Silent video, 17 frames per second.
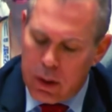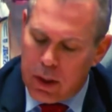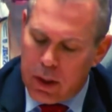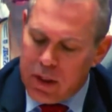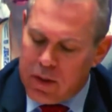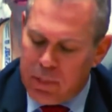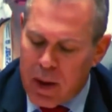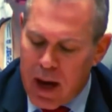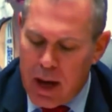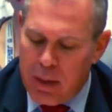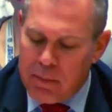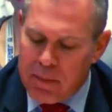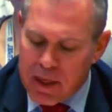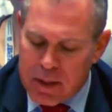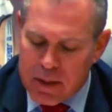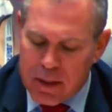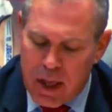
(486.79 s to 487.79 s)
Hezbollah
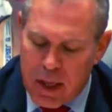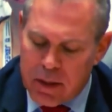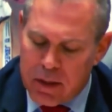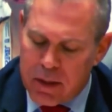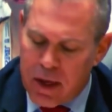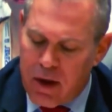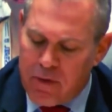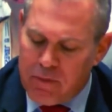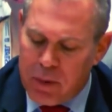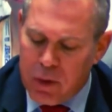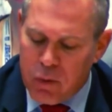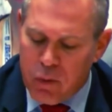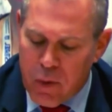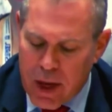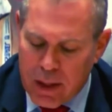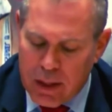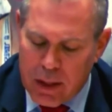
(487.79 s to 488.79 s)
missiles have
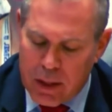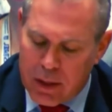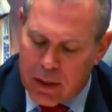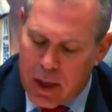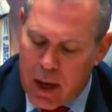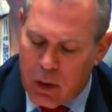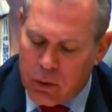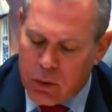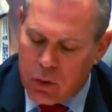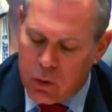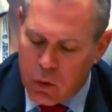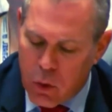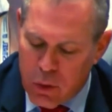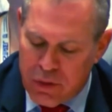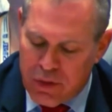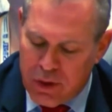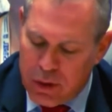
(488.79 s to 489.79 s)
been raining down on
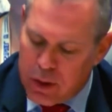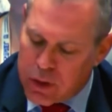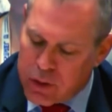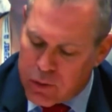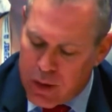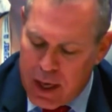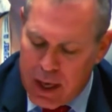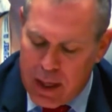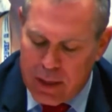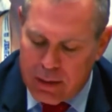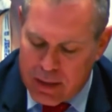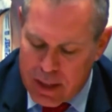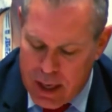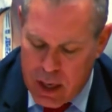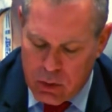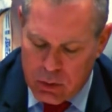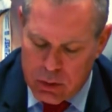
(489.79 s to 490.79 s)
northern Israeli
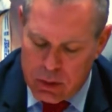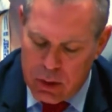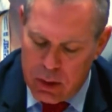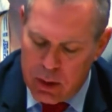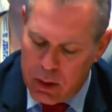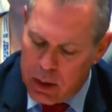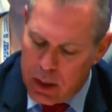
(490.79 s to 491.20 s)
towns,